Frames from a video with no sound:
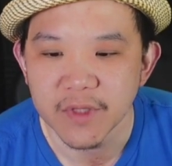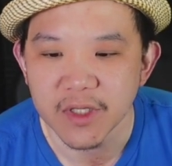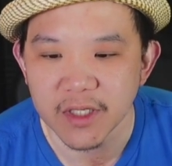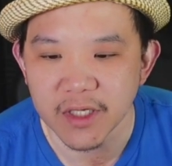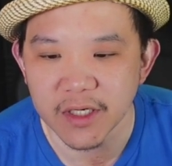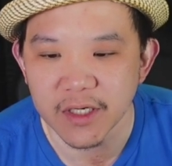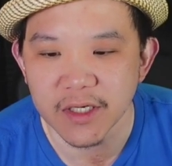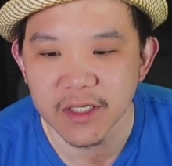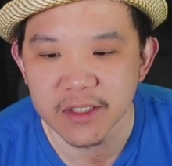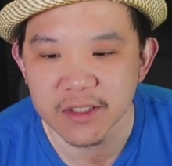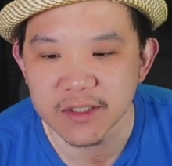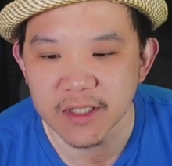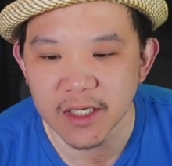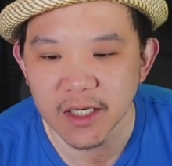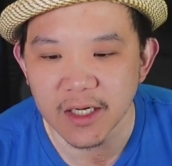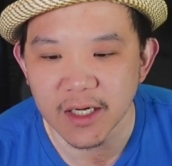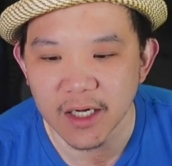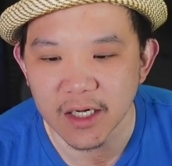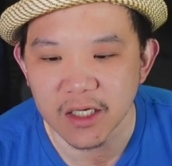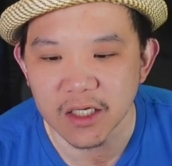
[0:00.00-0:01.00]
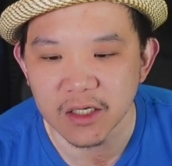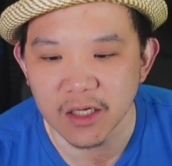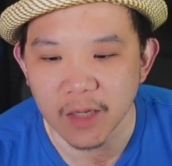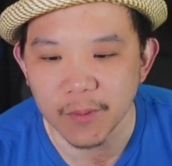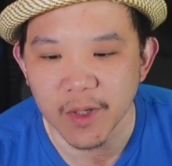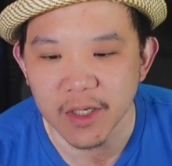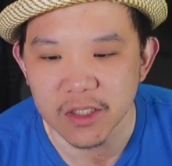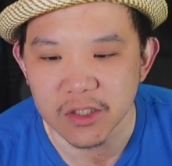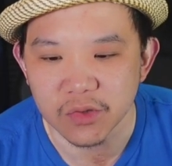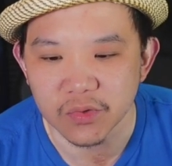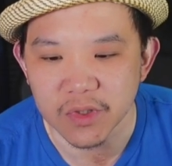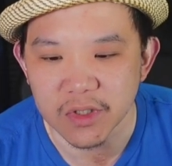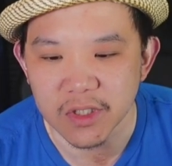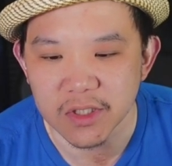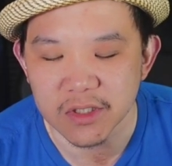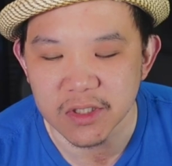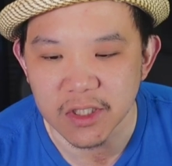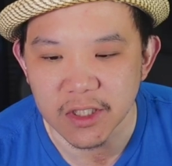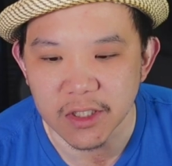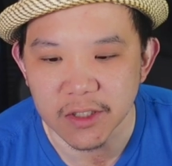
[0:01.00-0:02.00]
There is a good amount of
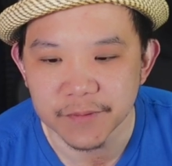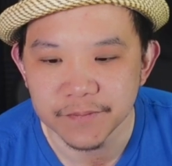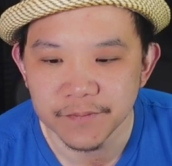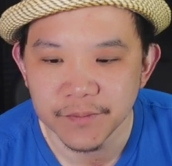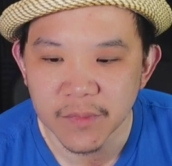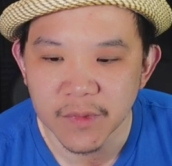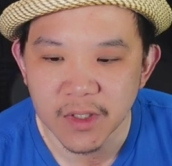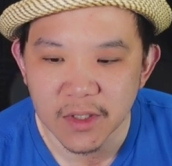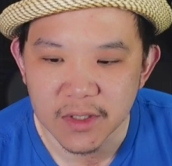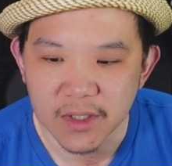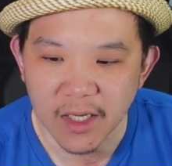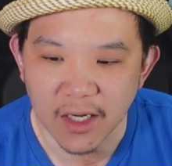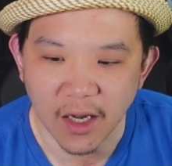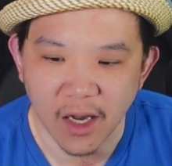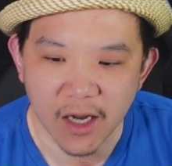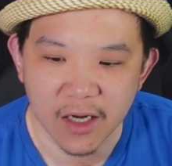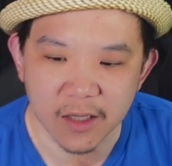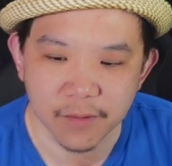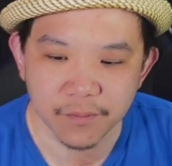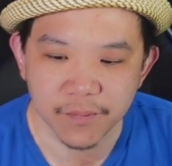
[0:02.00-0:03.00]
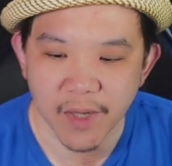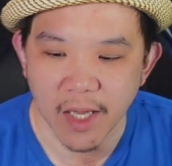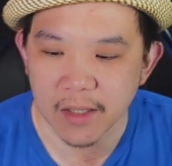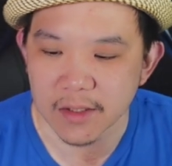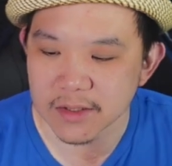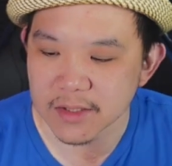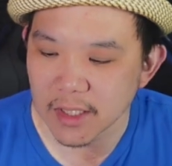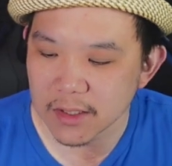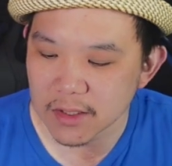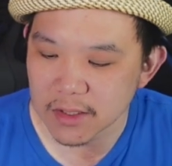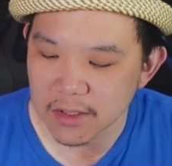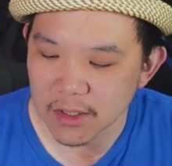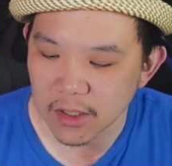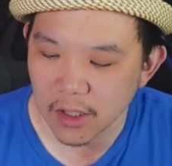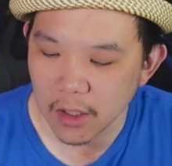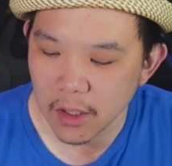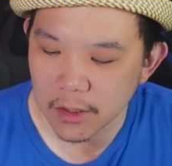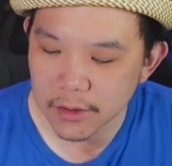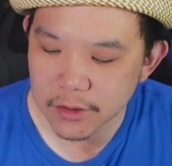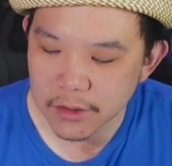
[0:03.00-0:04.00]
sweetness here that kind of balances out the
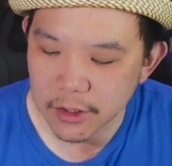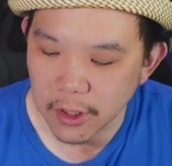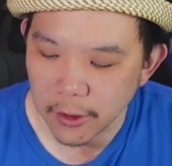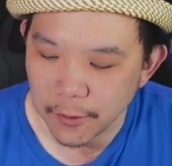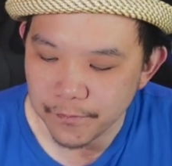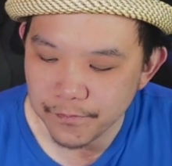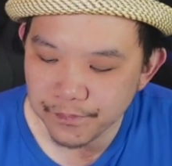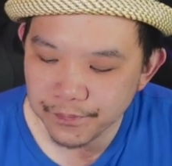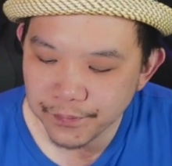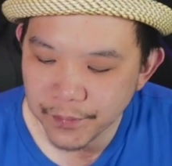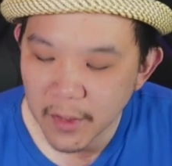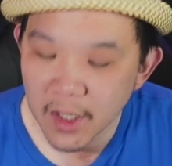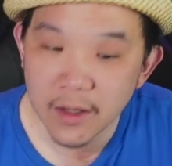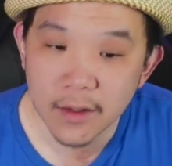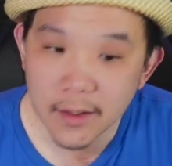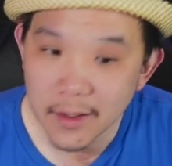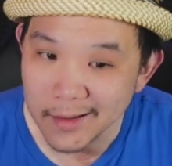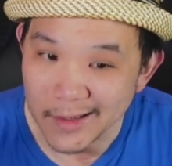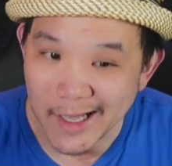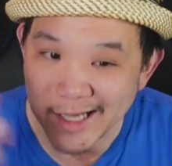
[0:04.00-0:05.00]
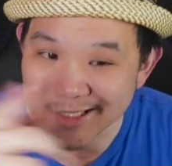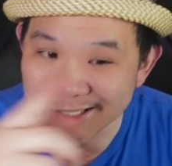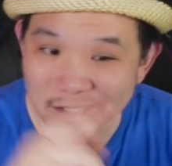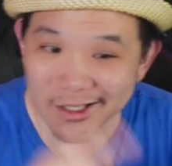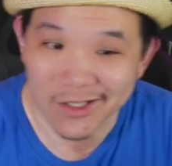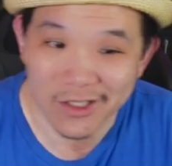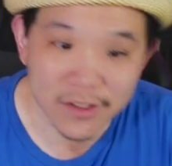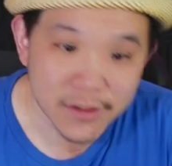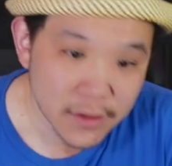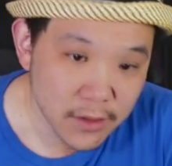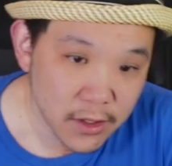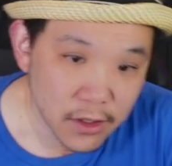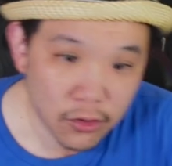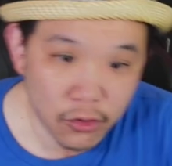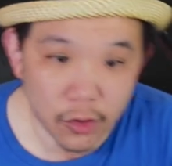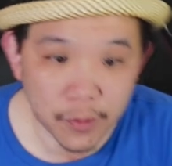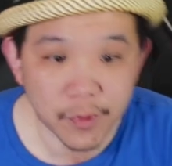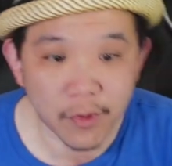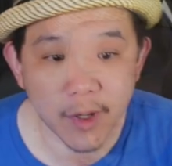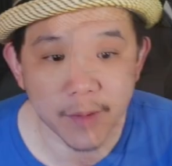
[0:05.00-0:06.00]
cigar. So, Laster.
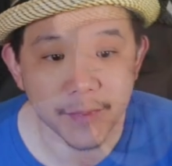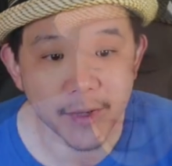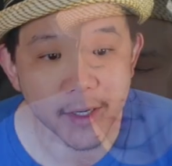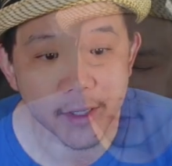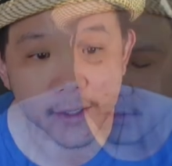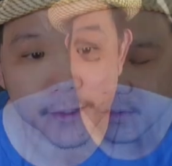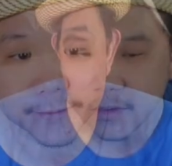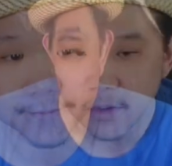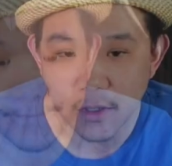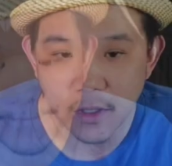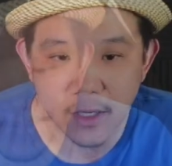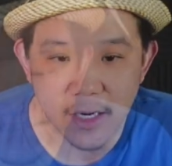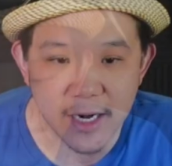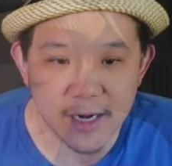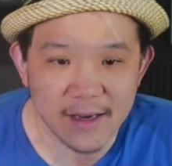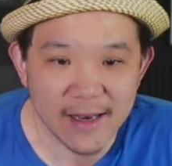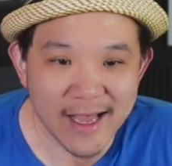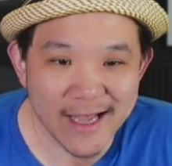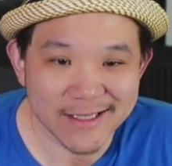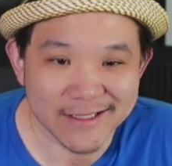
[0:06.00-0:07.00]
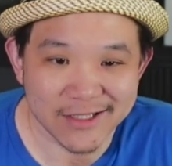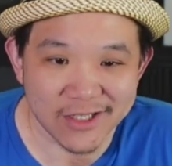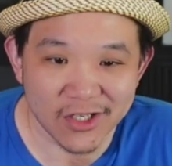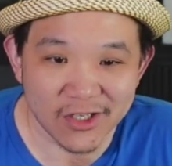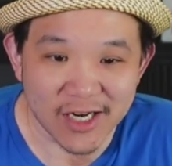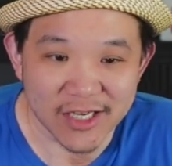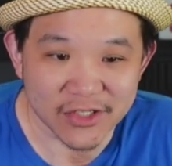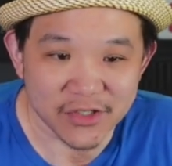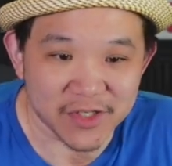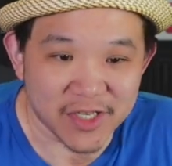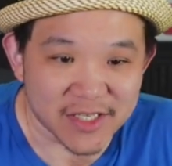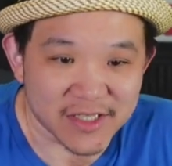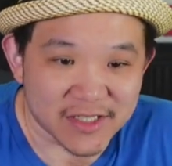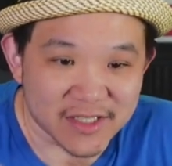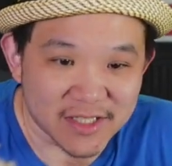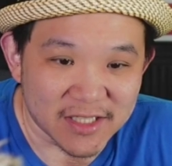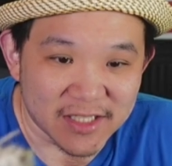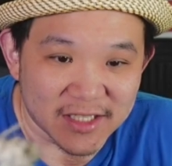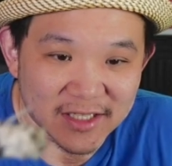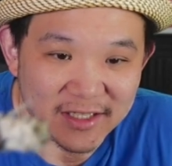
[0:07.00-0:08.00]
We'll be right back. All right, Laster, as you can
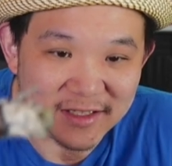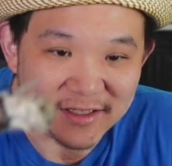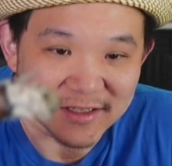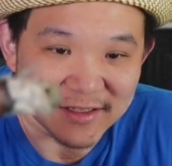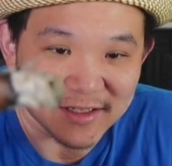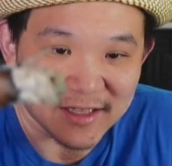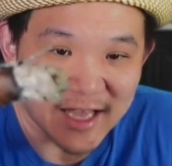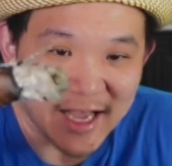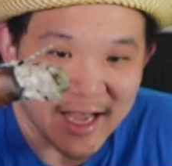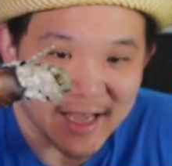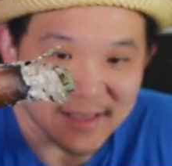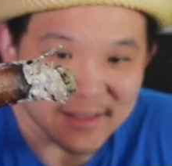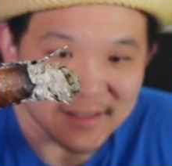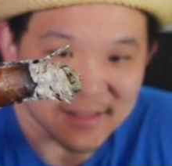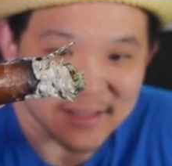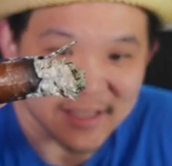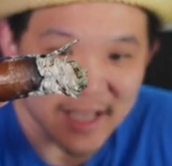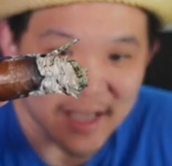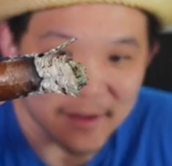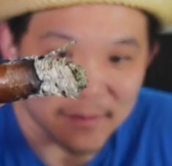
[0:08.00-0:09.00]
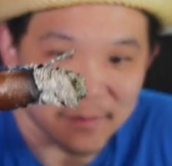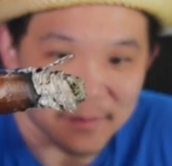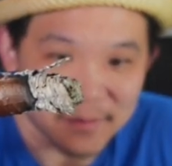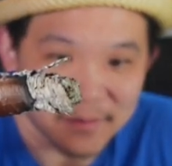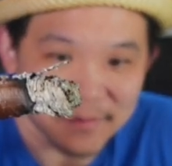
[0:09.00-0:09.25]
see, that stem